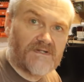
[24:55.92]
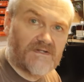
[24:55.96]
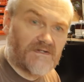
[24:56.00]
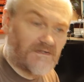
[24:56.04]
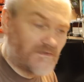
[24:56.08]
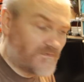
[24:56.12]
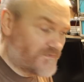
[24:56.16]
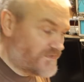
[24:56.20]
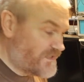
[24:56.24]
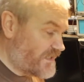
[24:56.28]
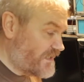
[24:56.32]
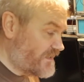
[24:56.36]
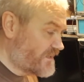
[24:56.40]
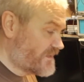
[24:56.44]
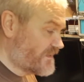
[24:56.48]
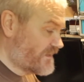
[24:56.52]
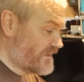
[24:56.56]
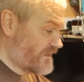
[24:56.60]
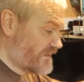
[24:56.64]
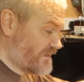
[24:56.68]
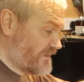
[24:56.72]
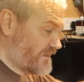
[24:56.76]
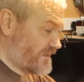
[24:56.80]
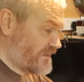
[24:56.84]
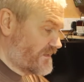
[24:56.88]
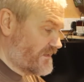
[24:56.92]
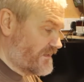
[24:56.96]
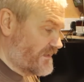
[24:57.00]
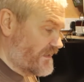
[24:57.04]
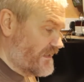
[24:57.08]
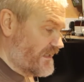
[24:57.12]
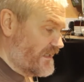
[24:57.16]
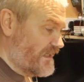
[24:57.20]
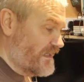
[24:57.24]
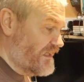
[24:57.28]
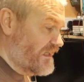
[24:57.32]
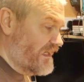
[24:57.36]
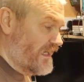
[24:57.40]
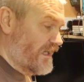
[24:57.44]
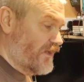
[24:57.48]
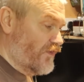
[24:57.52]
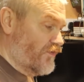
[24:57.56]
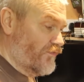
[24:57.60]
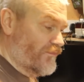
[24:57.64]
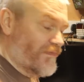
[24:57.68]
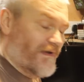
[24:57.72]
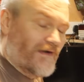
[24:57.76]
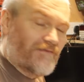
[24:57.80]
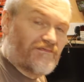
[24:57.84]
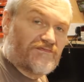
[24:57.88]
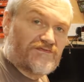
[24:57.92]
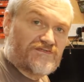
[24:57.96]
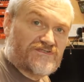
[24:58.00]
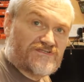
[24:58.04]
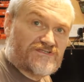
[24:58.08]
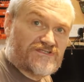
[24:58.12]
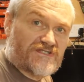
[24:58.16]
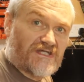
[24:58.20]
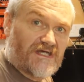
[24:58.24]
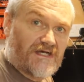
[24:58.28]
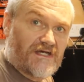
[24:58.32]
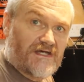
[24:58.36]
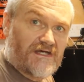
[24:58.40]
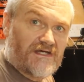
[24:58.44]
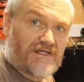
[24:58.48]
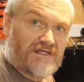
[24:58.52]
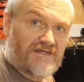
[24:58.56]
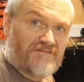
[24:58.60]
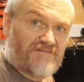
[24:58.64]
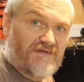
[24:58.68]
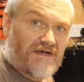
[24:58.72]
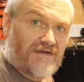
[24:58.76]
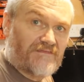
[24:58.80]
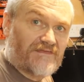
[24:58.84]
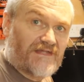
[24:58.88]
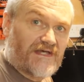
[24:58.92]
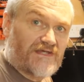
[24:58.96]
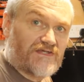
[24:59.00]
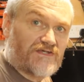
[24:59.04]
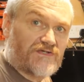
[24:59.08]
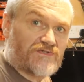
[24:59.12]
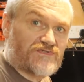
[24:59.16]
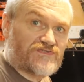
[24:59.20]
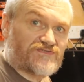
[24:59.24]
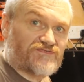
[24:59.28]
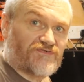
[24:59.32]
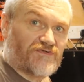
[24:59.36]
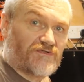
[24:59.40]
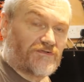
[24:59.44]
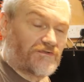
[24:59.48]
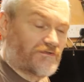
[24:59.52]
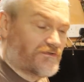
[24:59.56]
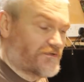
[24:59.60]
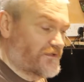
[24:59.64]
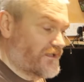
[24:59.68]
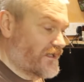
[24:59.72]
Okay, I hope that you found that useful.